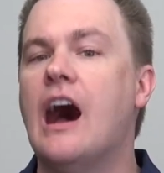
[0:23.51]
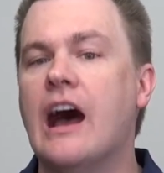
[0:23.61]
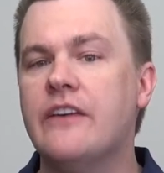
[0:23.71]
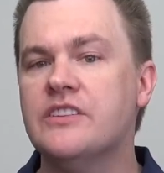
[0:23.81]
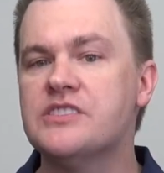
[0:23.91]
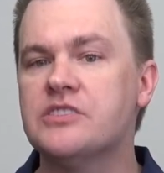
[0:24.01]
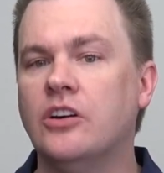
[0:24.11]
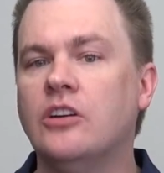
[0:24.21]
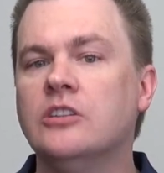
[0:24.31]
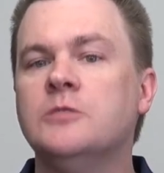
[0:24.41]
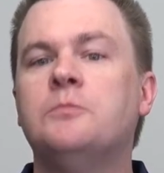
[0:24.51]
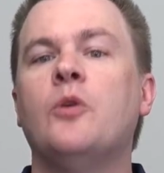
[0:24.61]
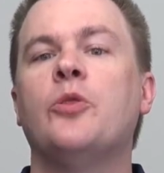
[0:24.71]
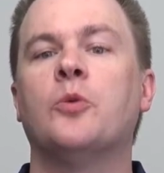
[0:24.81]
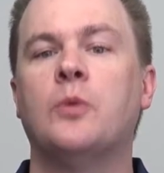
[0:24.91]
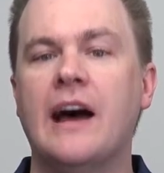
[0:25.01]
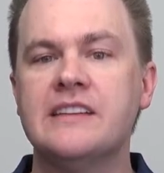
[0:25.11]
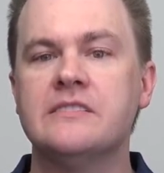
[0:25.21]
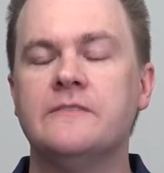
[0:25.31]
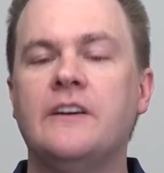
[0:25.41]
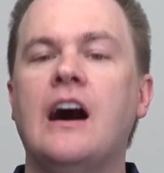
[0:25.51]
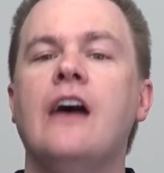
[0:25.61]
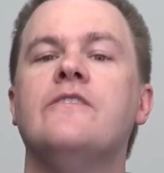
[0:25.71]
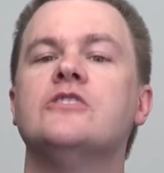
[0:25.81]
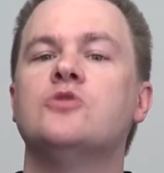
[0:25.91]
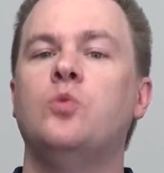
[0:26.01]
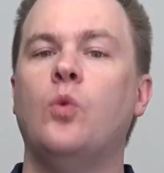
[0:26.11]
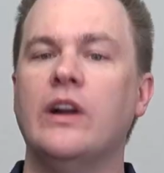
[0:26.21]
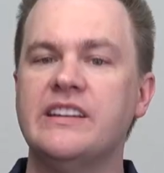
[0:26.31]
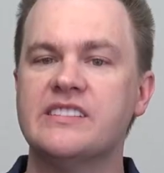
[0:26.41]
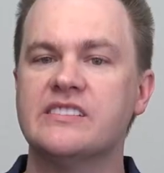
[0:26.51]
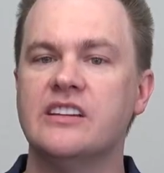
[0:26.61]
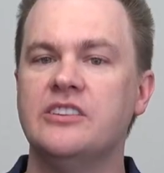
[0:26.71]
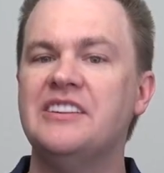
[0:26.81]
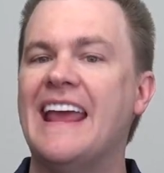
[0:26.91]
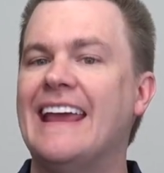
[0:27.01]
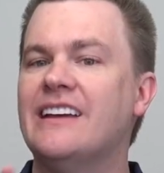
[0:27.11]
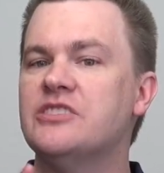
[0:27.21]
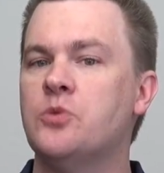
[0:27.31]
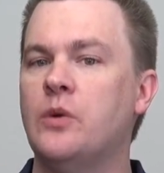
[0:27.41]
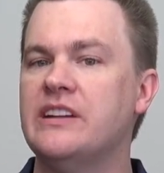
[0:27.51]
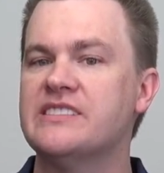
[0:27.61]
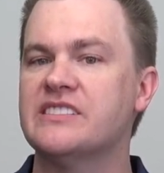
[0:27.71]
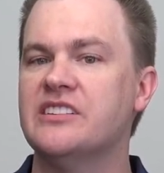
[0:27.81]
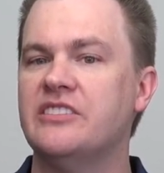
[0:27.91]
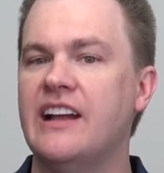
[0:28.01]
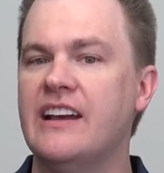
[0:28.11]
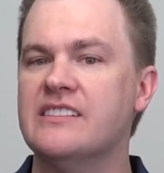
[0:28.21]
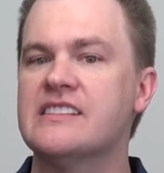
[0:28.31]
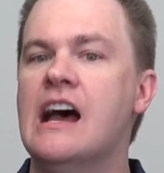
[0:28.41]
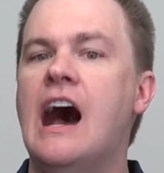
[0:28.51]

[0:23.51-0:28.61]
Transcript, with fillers: I've installed both the Ryzen five twenty-six hundred and twenty-six hundred X.